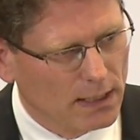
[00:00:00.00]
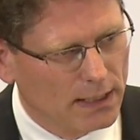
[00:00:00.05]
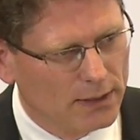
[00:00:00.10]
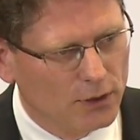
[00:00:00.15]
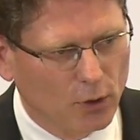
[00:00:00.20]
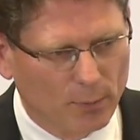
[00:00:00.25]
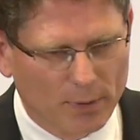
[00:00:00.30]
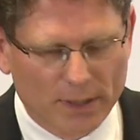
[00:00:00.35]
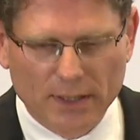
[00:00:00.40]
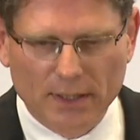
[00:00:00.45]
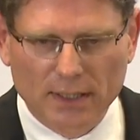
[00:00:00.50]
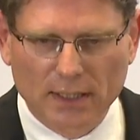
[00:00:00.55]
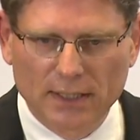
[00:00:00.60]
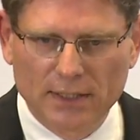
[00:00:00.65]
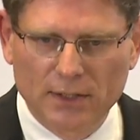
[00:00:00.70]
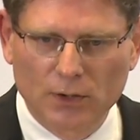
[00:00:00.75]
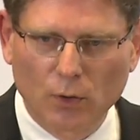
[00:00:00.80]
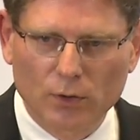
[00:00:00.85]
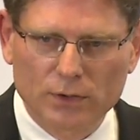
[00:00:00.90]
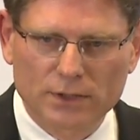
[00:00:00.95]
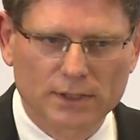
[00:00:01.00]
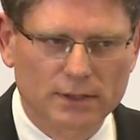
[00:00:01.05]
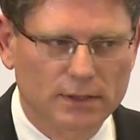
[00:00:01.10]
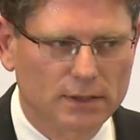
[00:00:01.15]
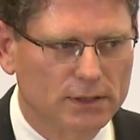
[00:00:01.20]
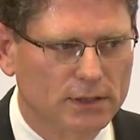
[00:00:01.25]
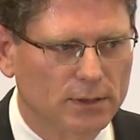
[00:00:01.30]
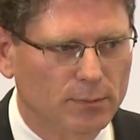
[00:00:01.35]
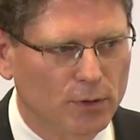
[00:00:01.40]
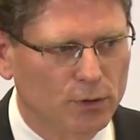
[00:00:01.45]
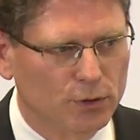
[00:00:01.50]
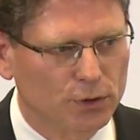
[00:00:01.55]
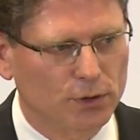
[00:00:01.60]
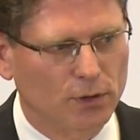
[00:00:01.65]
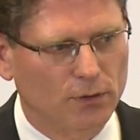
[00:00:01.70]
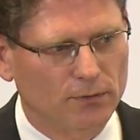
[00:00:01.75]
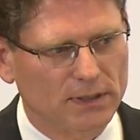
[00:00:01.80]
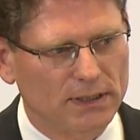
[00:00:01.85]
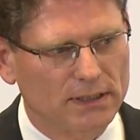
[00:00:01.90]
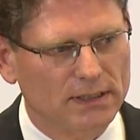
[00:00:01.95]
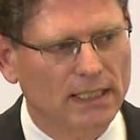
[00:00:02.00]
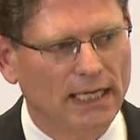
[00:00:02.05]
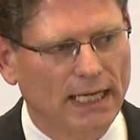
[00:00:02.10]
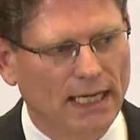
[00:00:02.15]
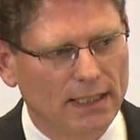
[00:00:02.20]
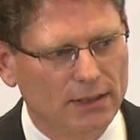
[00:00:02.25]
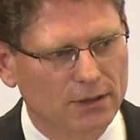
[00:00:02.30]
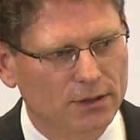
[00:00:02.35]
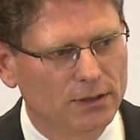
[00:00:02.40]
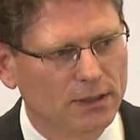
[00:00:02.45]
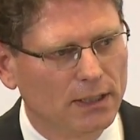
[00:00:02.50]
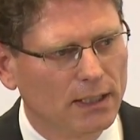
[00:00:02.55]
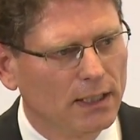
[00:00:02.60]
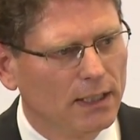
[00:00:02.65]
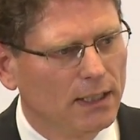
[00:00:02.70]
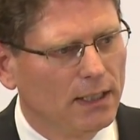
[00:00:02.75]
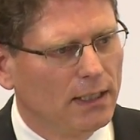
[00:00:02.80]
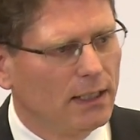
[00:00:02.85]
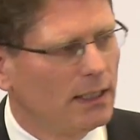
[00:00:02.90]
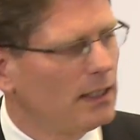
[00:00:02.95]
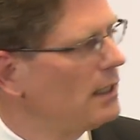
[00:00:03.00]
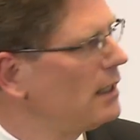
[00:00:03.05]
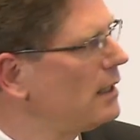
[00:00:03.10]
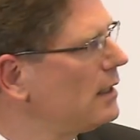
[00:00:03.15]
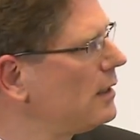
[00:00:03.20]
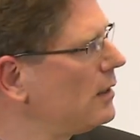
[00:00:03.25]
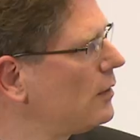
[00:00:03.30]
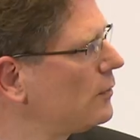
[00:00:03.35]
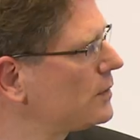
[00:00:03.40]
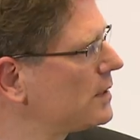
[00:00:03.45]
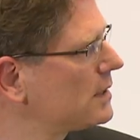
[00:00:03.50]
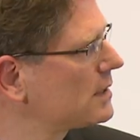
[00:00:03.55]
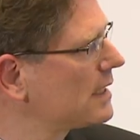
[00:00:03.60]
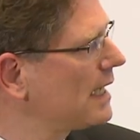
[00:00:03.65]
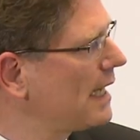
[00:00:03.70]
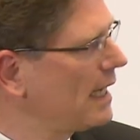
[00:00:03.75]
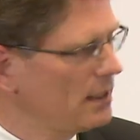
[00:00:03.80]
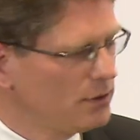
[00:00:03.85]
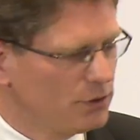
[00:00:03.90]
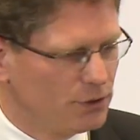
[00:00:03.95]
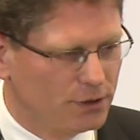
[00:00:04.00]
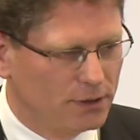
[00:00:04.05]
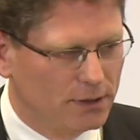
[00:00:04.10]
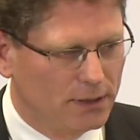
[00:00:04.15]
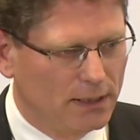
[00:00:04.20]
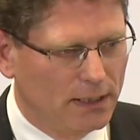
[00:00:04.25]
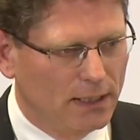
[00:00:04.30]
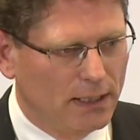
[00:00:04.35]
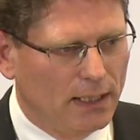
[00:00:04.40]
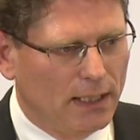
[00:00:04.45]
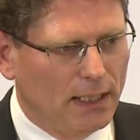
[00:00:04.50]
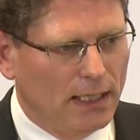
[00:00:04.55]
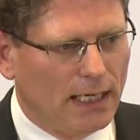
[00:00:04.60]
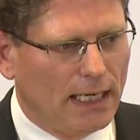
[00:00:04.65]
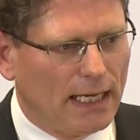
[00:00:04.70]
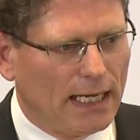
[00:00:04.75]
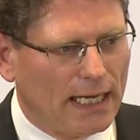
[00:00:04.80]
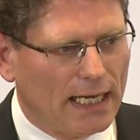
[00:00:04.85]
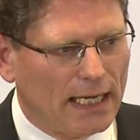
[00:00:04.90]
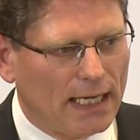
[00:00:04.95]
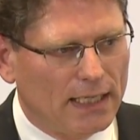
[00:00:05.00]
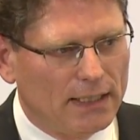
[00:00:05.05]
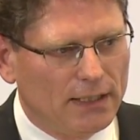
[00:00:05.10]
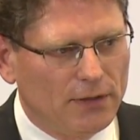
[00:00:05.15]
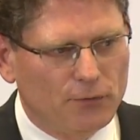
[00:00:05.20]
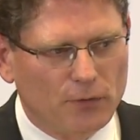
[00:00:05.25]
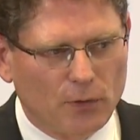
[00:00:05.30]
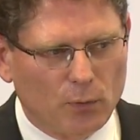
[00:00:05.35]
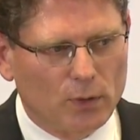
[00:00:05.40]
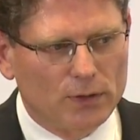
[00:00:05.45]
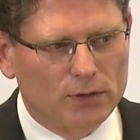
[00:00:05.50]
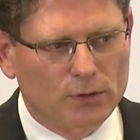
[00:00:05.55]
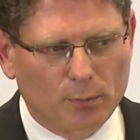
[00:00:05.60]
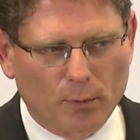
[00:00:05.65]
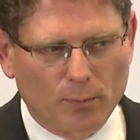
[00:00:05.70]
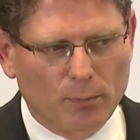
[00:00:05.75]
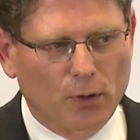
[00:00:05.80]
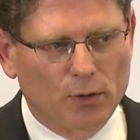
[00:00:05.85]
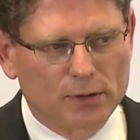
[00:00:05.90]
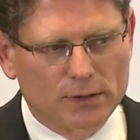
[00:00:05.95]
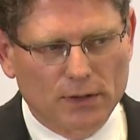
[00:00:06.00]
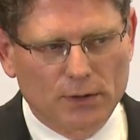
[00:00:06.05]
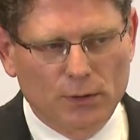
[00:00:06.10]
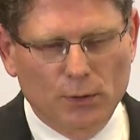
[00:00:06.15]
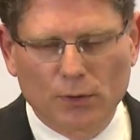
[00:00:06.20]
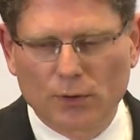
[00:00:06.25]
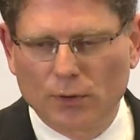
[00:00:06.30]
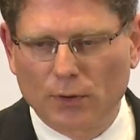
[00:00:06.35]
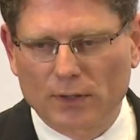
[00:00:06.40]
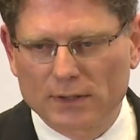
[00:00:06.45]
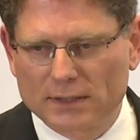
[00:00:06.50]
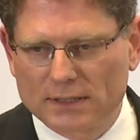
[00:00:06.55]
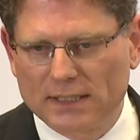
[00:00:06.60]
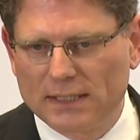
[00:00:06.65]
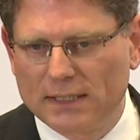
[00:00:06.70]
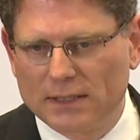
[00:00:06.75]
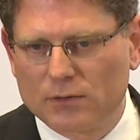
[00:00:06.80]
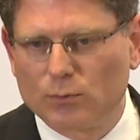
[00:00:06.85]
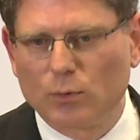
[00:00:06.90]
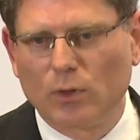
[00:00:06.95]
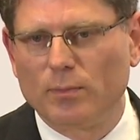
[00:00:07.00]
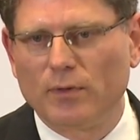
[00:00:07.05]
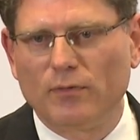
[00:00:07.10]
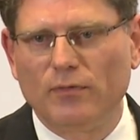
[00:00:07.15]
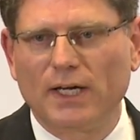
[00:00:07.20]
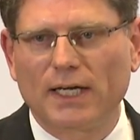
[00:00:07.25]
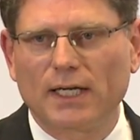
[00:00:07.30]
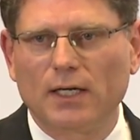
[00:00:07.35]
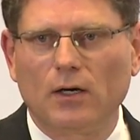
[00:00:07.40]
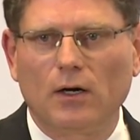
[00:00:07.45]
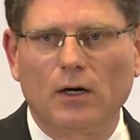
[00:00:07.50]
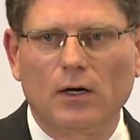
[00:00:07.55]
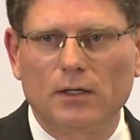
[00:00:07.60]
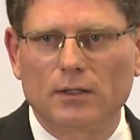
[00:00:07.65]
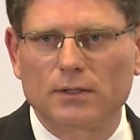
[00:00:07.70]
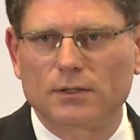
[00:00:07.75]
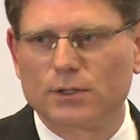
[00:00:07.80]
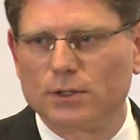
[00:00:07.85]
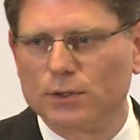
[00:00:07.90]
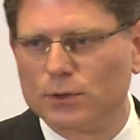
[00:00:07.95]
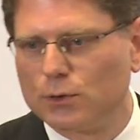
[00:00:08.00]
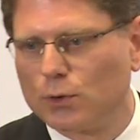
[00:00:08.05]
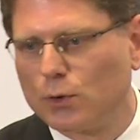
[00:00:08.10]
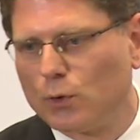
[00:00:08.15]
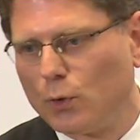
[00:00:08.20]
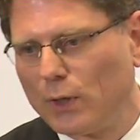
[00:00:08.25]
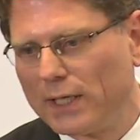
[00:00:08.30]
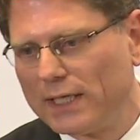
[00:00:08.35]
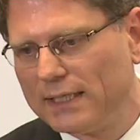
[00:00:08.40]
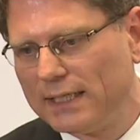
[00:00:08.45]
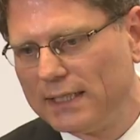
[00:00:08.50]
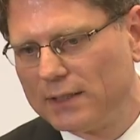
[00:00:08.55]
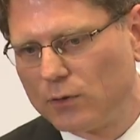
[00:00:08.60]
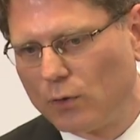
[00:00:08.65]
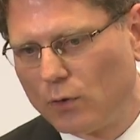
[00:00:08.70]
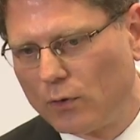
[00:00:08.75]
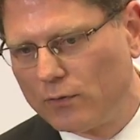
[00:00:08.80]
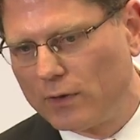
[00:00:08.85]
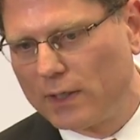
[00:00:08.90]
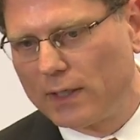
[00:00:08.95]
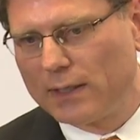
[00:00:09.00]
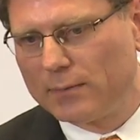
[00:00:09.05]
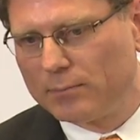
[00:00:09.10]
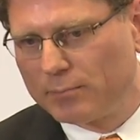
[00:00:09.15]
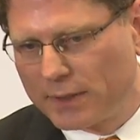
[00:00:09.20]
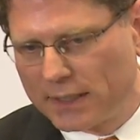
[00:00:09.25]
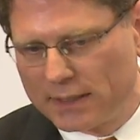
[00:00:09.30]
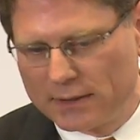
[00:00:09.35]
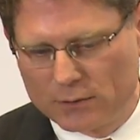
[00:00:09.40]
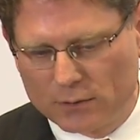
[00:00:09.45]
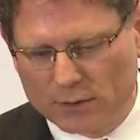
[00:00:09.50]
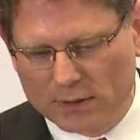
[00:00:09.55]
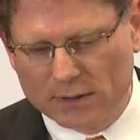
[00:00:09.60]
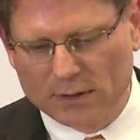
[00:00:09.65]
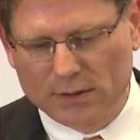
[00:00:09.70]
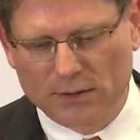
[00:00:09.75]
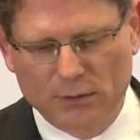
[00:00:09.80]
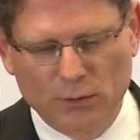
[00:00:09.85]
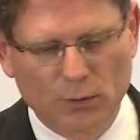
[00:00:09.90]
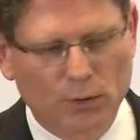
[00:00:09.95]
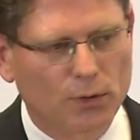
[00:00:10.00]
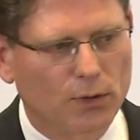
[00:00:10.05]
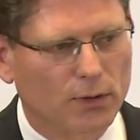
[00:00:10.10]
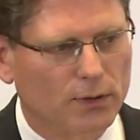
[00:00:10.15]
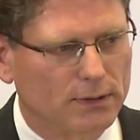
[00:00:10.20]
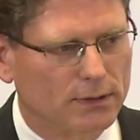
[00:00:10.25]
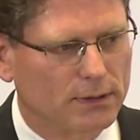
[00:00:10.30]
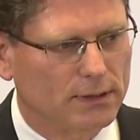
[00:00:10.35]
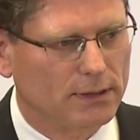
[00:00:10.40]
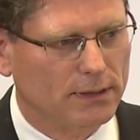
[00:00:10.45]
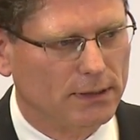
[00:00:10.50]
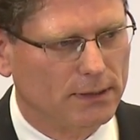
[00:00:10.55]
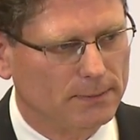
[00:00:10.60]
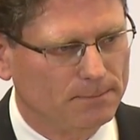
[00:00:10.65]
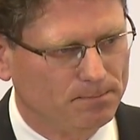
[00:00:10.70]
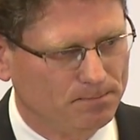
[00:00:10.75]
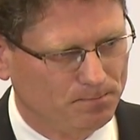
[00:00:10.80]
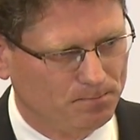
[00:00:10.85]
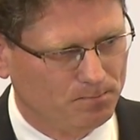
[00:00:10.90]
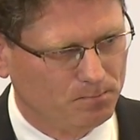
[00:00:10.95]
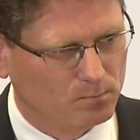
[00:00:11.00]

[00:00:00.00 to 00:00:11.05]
And nobody really knows the distribution of this cash, uh, of this cash. And if I want to propose a new currency, it will be very hard to coordinate over and bring to this new currency.